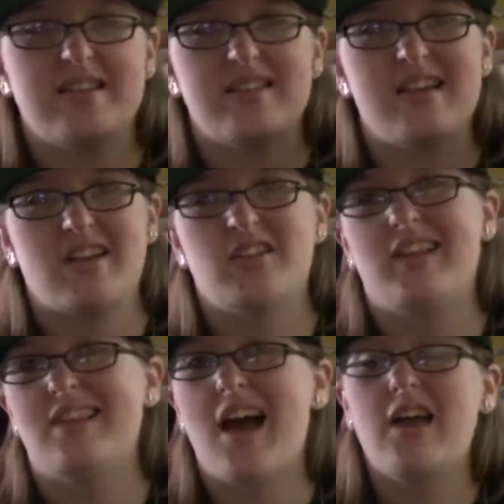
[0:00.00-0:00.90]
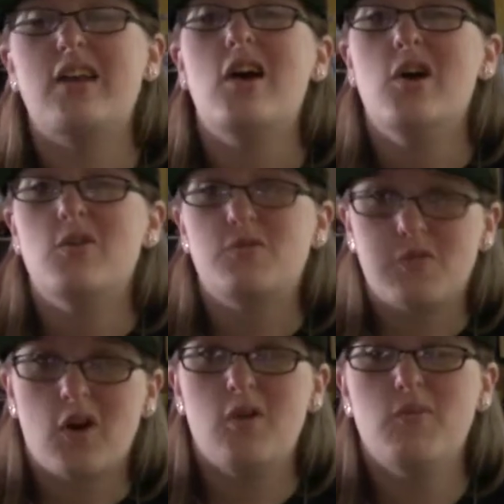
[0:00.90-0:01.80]
That's actually a line
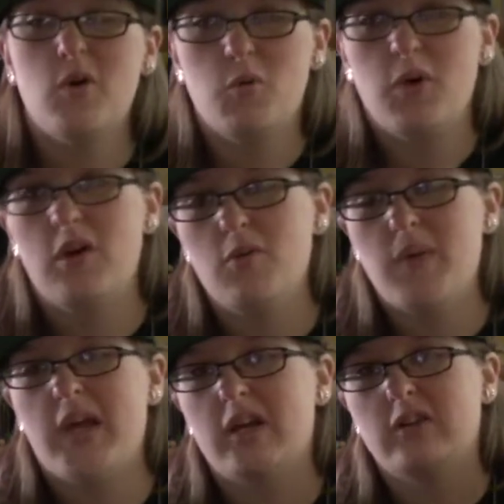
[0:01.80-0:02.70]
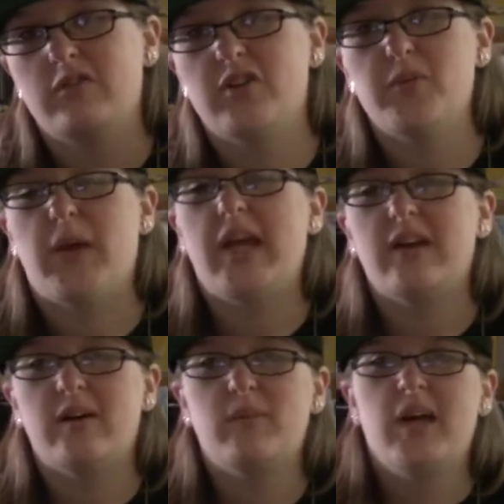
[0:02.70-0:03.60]
from Widowmaker
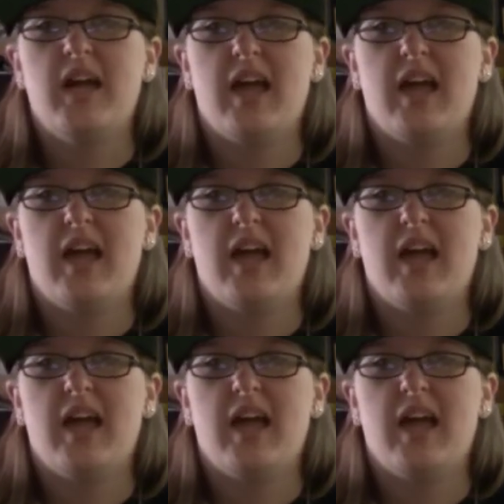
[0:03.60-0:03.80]
verbatim,